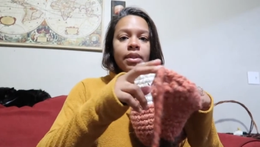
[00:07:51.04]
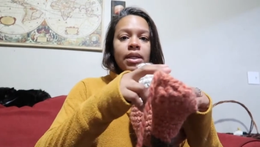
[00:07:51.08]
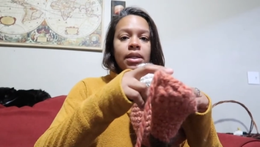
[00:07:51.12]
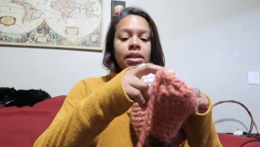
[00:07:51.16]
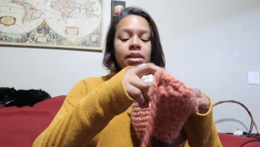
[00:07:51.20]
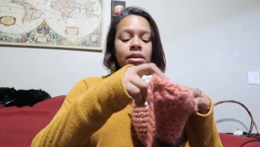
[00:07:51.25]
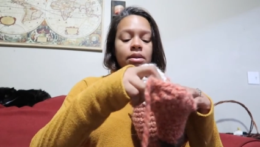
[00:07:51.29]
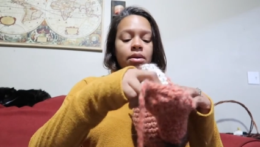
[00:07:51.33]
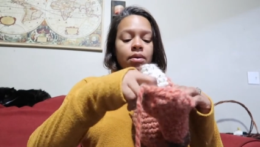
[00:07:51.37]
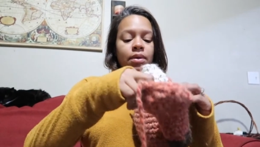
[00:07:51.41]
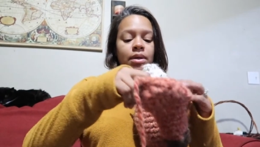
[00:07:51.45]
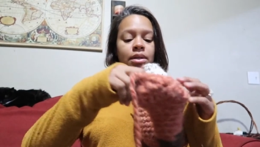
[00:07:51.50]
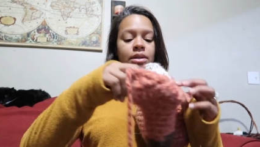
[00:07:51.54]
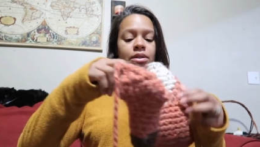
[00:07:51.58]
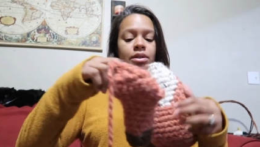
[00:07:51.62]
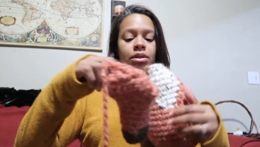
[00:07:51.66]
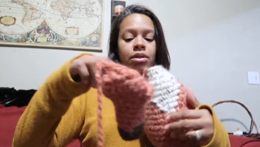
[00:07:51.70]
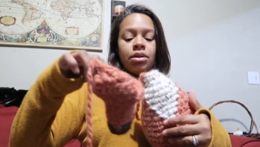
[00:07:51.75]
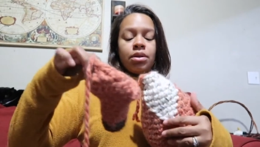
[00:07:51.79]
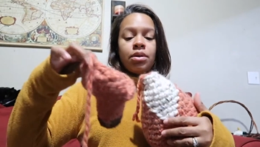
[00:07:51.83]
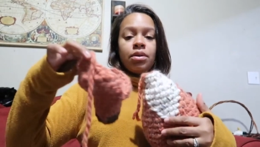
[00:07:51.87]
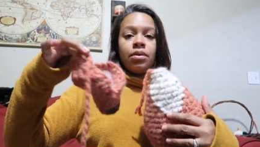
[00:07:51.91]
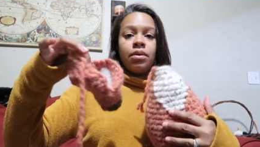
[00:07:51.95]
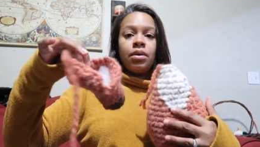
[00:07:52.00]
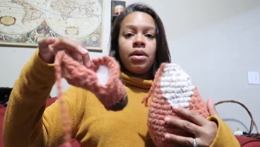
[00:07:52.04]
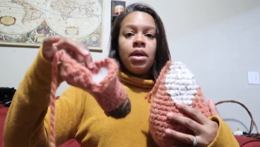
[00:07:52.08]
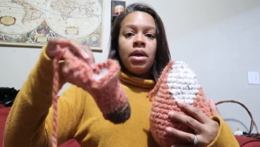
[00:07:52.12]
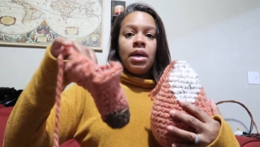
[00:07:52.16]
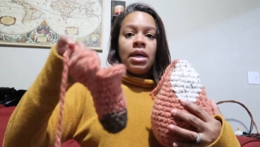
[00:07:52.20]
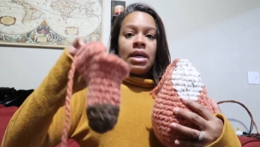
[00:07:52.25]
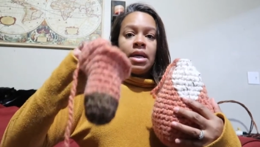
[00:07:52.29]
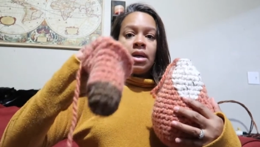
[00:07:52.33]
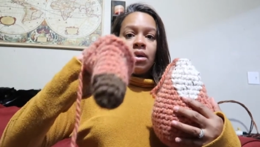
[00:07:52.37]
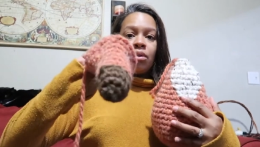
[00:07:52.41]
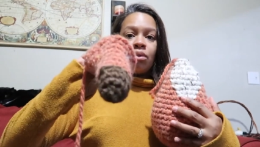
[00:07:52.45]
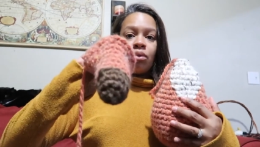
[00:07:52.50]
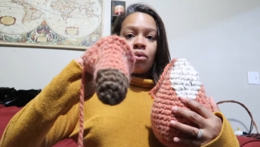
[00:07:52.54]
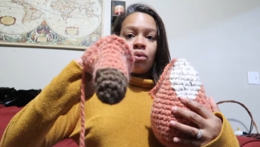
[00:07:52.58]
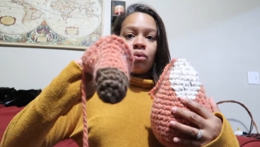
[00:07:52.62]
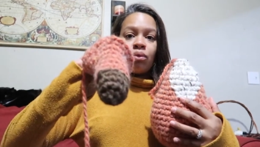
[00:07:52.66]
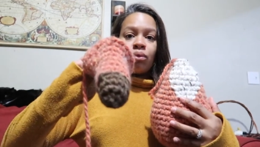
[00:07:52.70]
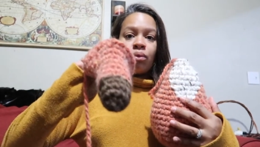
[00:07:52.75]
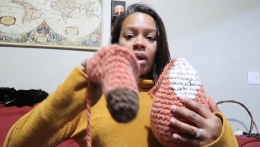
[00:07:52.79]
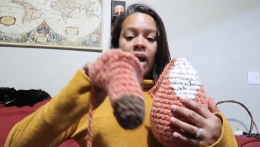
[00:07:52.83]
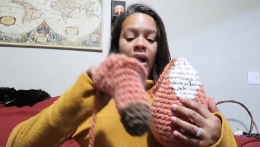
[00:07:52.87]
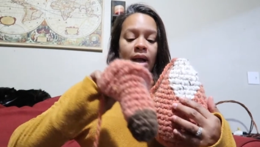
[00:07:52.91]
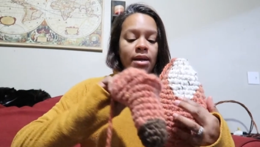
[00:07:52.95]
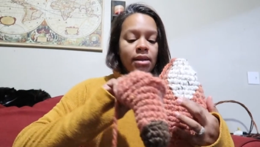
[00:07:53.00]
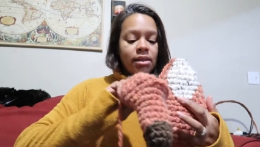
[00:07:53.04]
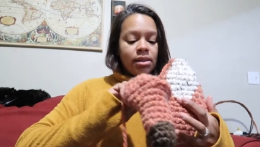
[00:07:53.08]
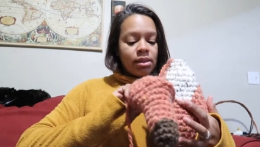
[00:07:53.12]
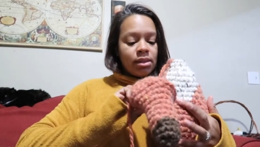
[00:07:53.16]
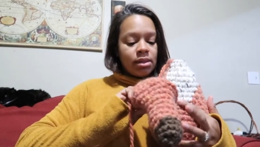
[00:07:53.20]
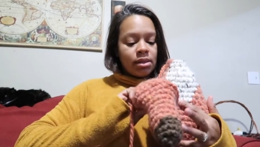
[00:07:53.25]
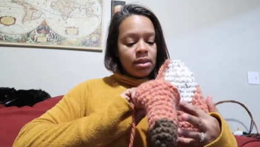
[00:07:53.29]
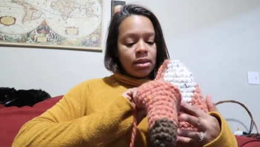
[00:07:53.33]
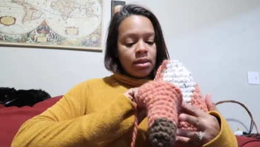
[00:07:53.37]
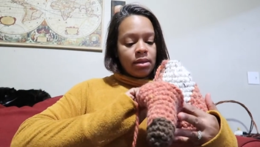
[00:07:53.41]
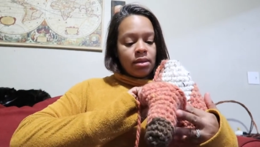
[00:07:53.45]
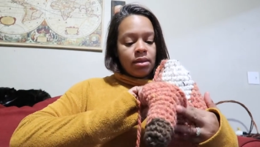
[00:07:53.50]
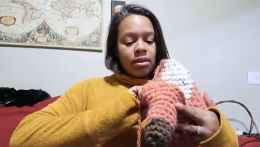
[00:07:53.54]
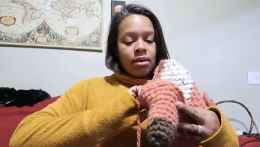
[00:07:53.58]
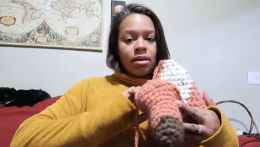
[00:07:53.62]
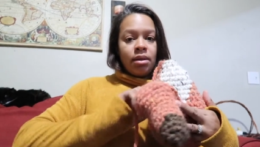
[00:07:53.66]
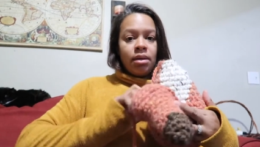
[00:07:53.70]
it's going to rest